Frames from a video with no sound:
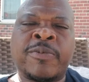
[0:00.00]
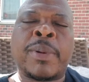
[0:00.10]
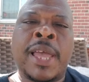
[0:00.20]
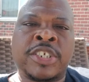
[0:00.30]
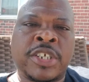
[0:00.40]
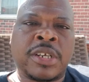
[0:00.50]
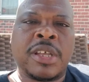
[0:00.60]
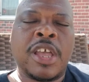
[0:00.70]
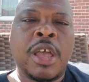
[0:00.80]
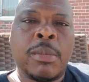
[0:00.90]
pleasure.
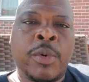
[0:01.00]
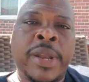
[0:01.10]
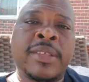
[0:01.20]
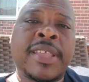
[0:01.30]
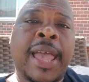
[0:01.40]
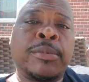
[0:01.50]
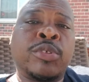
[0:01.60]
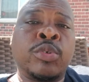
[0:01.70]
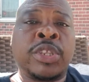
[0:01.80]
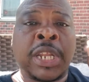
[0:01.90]
But when it's time
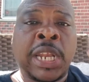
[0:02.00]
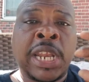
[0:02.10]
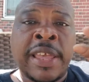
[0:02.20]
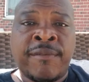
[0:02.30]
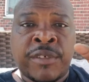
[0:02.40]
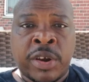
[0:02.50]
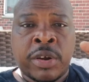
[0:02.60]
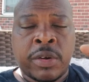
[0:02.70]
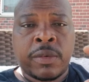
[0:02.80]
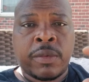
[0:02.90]
to deliver